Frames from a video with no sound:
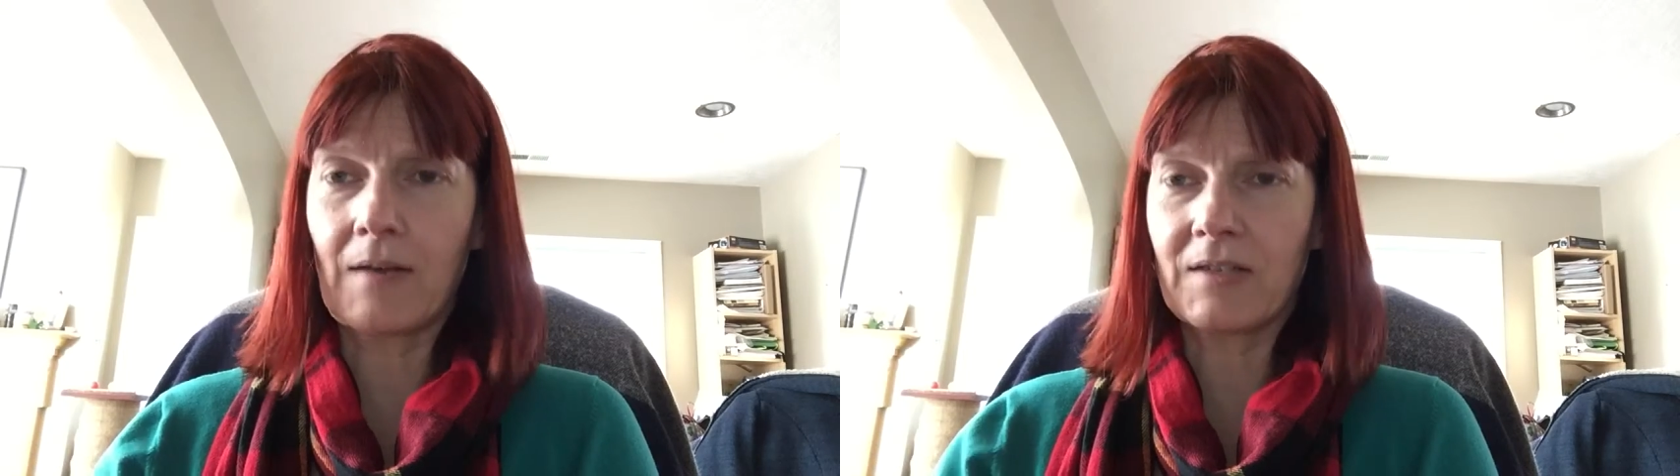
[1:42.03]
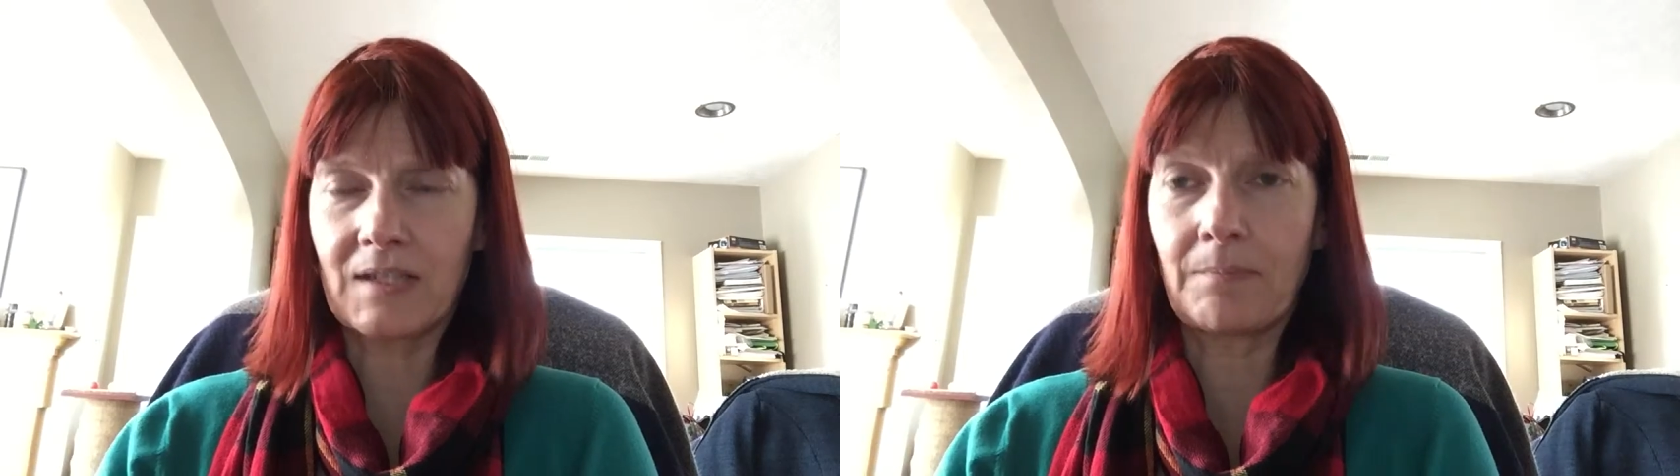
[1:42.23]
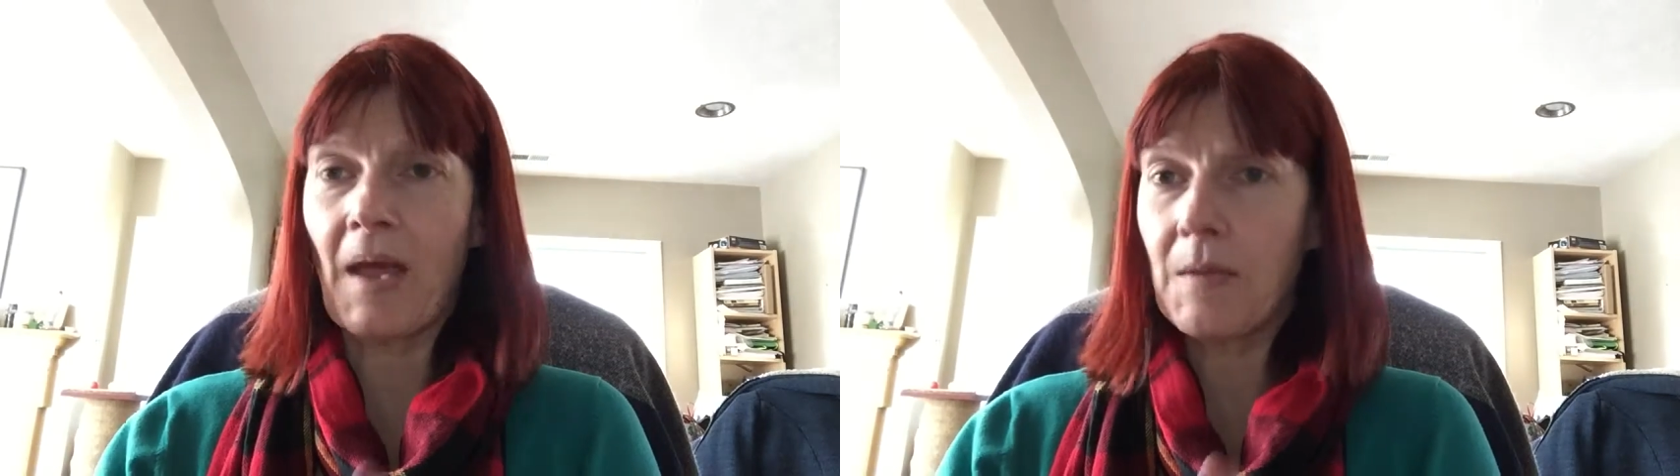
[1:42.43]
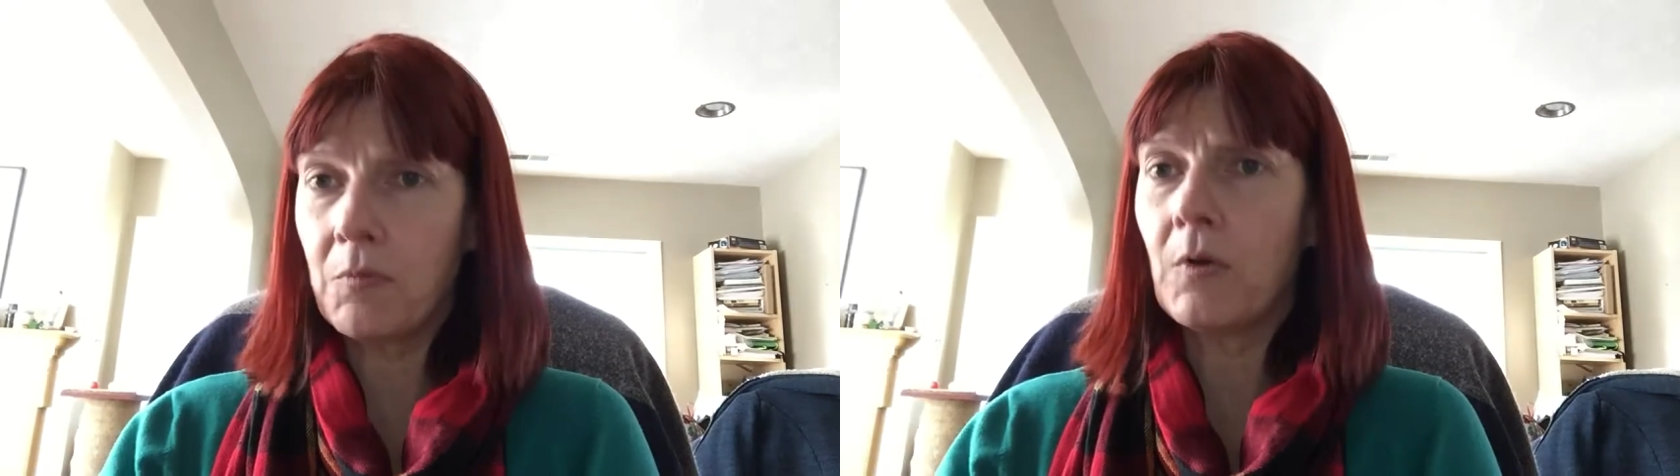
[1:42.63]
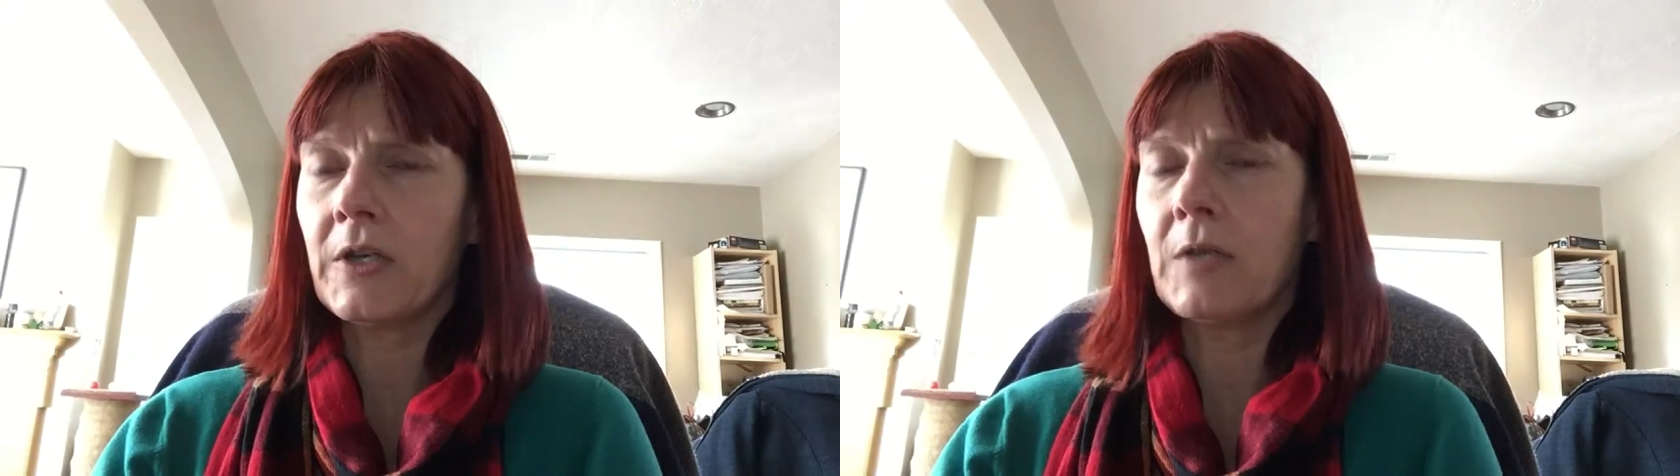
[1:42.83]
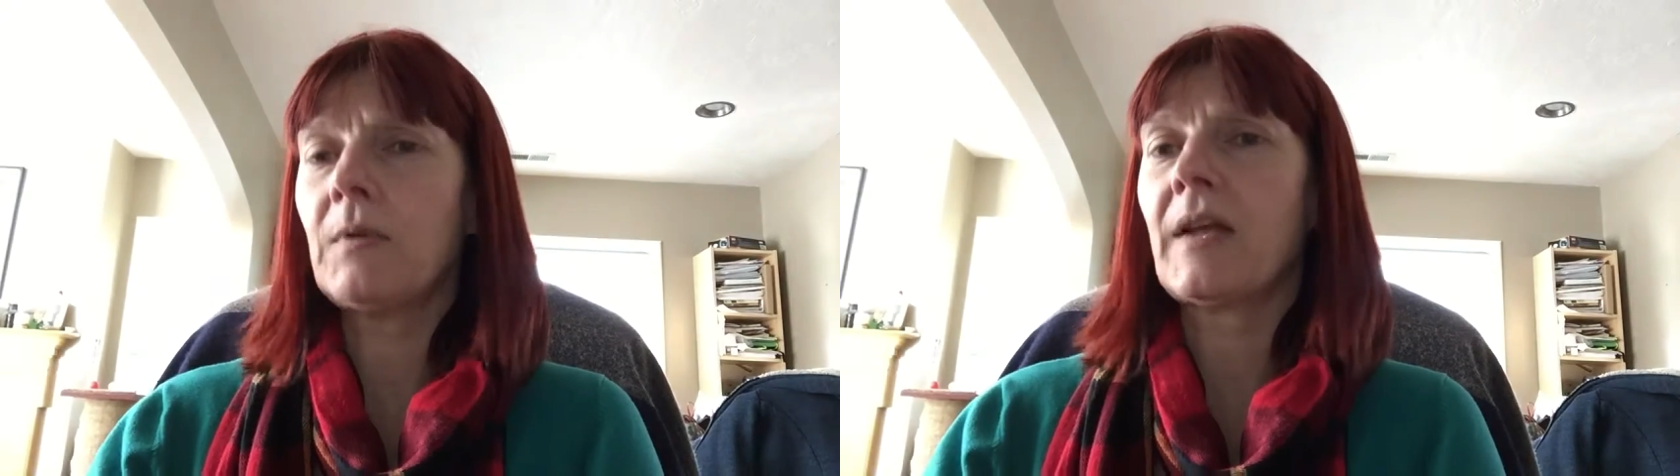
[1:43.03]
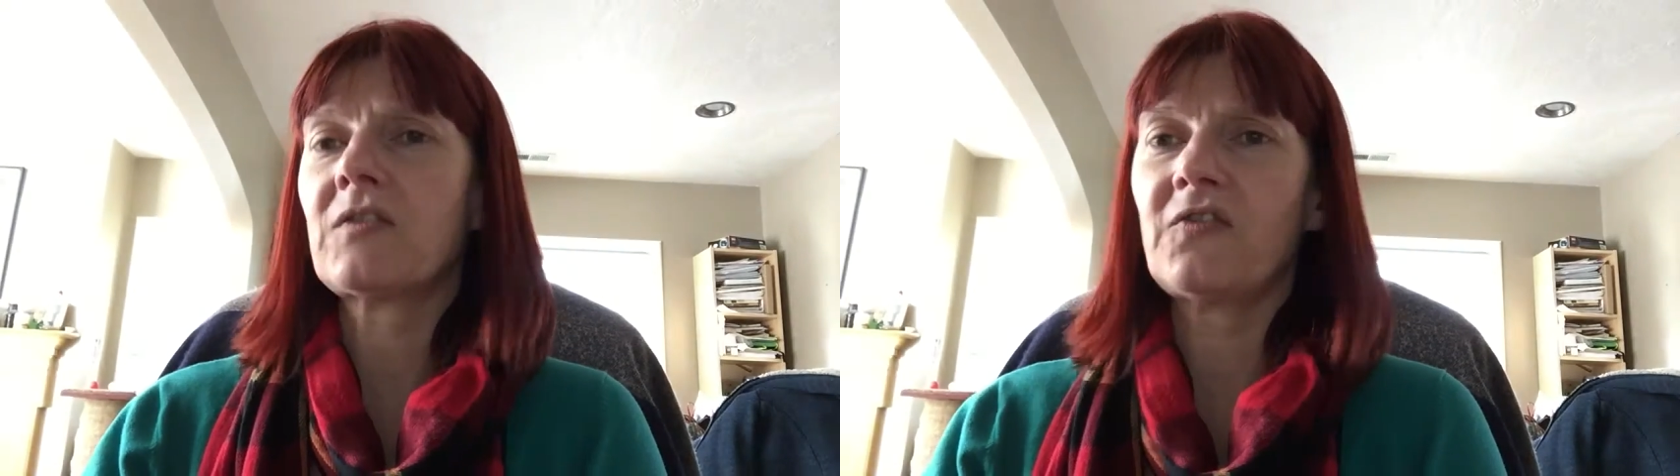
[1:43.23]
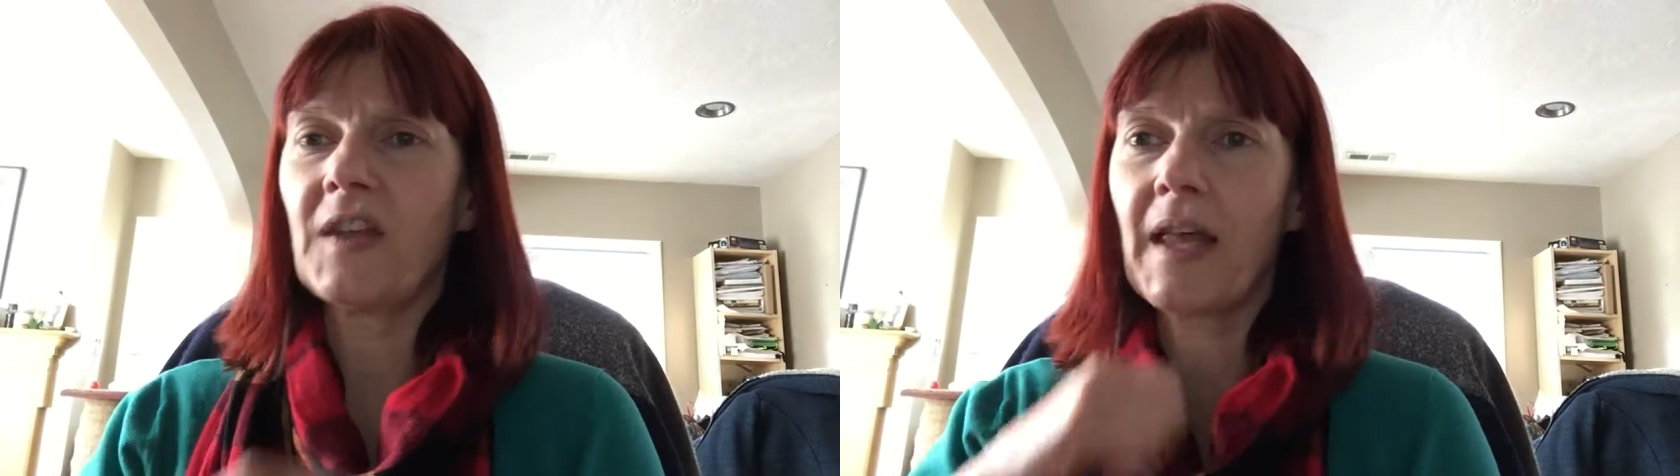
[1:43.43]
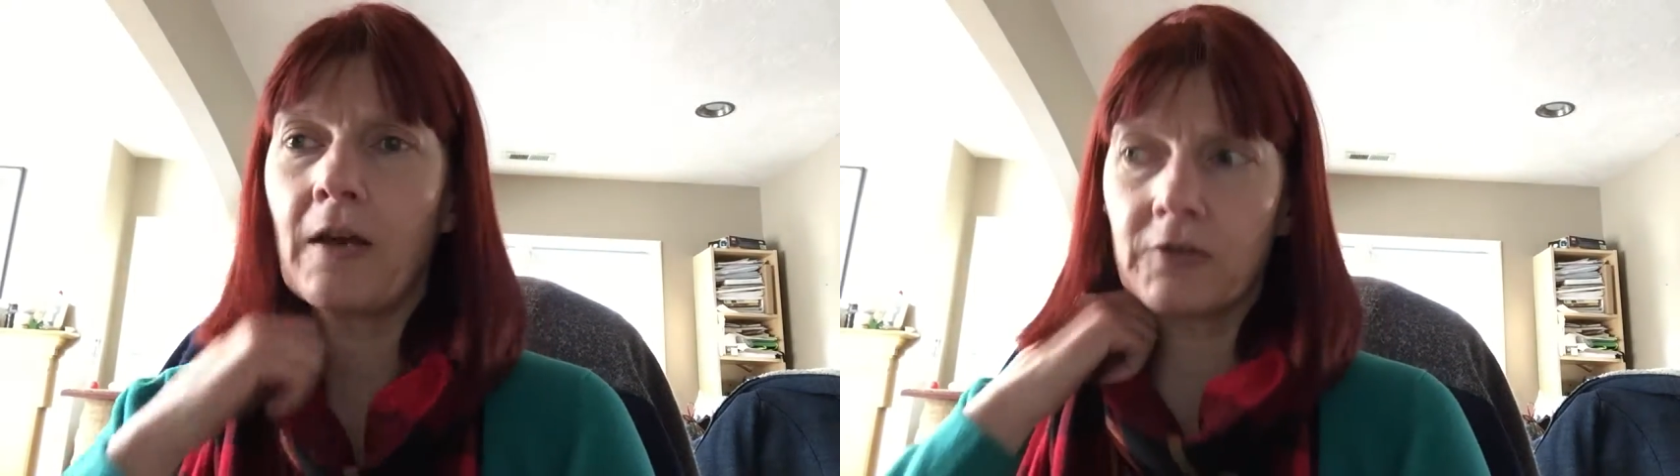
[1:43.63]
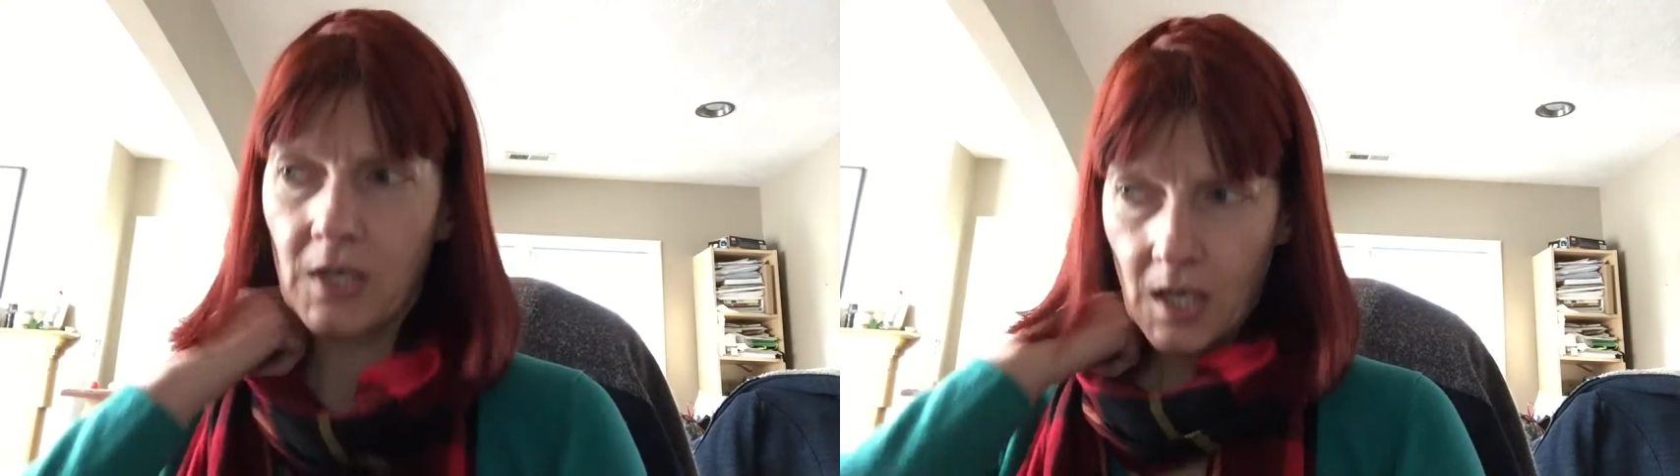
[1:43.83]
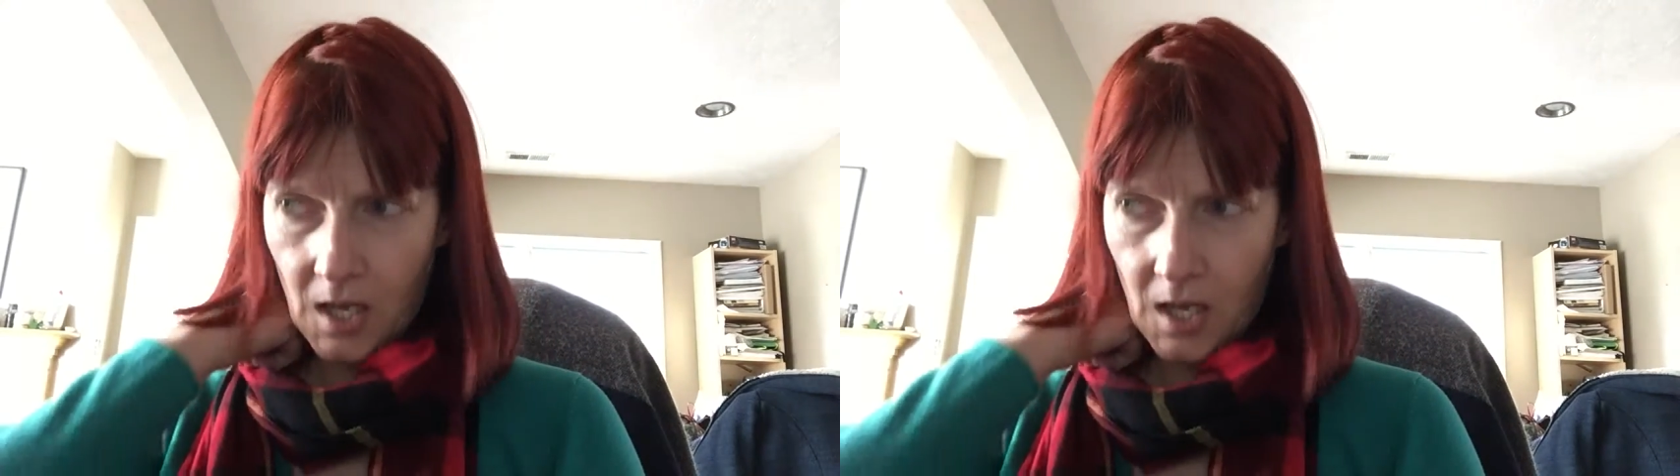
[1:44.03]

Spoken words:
There is some paperwork you will have to fill out.